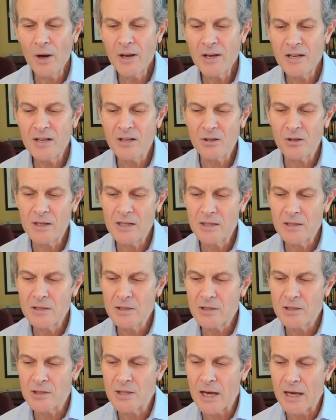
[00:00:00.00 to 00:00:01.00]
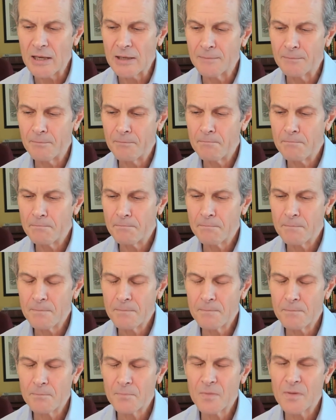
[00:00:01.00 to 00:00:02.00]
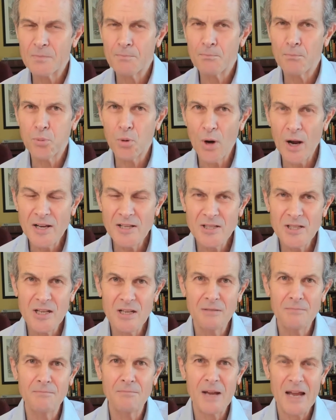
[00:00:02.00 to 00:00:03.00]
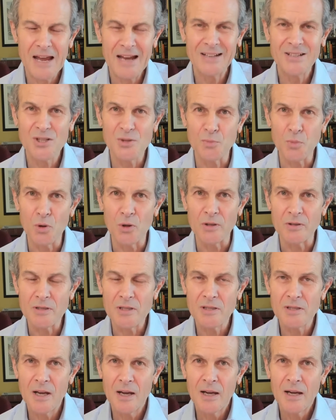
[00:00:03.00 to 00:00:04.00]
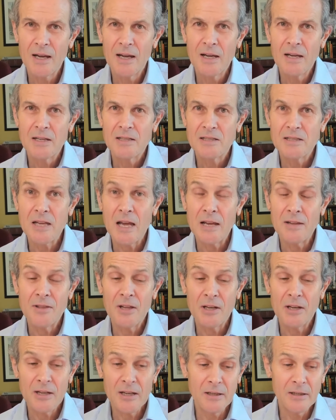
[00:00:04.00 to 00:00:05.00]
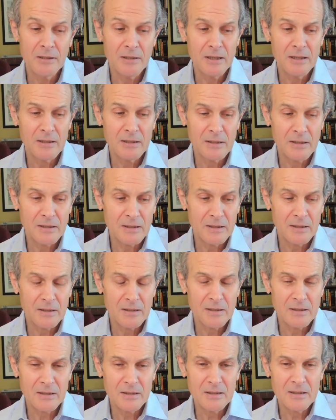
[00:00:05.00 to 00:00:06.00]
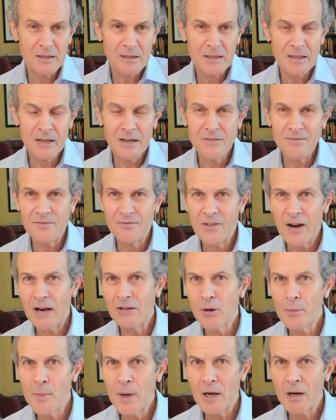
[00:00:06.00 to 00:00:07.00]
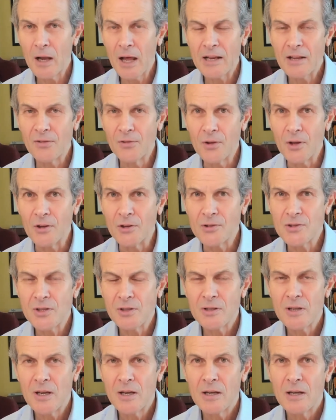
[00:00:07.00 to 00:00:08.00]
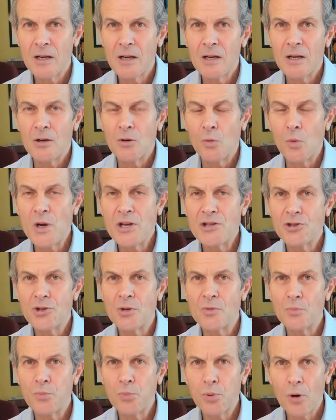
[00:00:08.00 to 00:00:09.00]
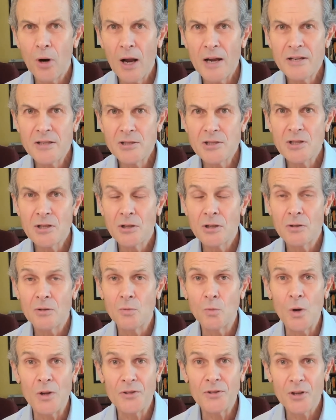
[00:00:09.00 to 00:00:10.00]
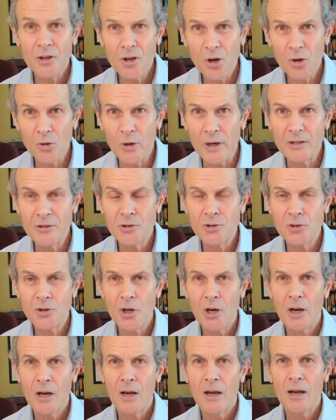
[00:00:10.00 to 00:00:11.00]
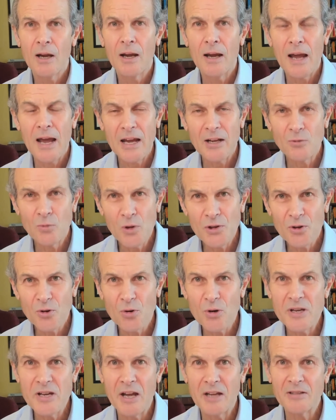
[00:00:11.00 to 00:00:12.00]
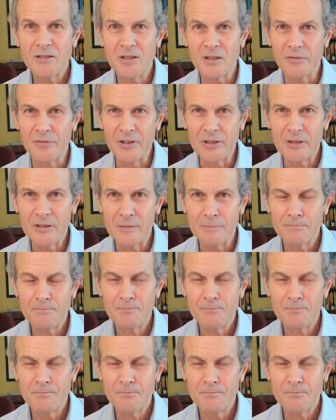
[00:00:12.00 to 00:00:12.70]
here is that pricing experts say that in an environment like this, we should price with courage and with creativity.